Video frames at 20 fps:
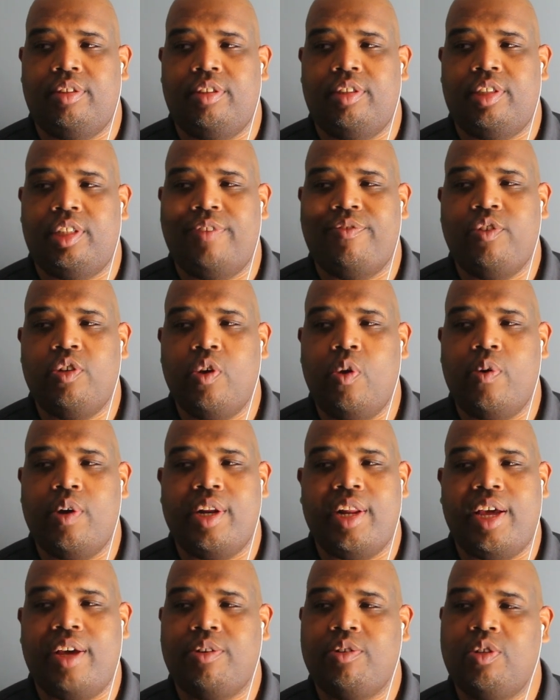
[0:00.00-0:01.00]
So if you're
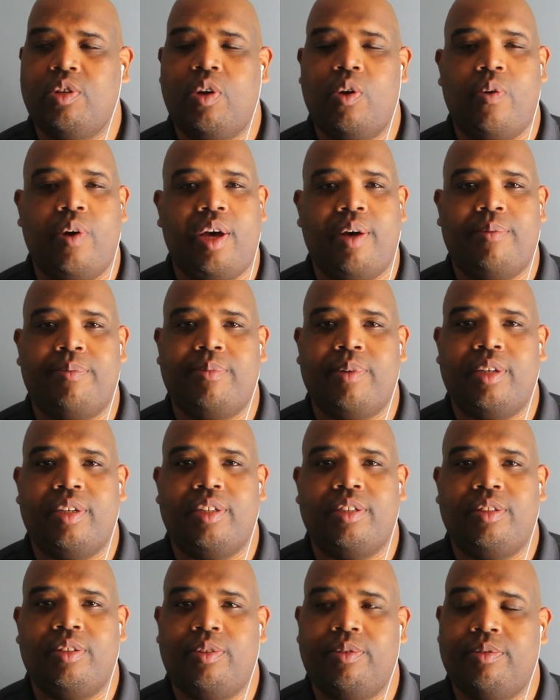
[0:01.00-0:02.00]
going out, you go out,
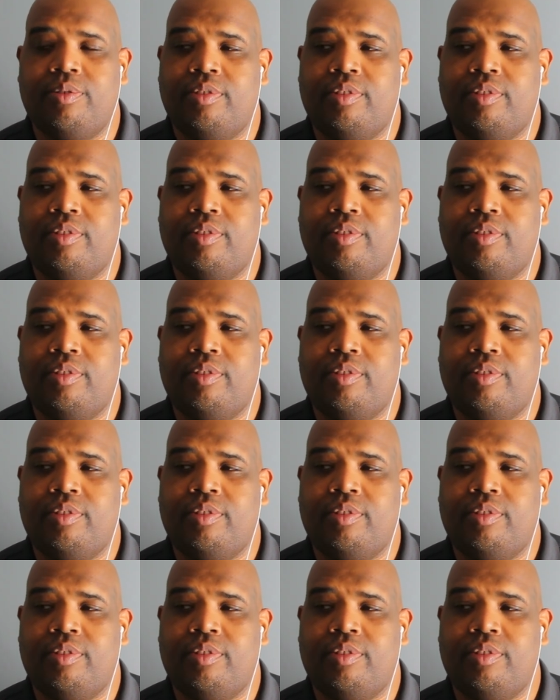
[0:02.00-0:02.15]
man.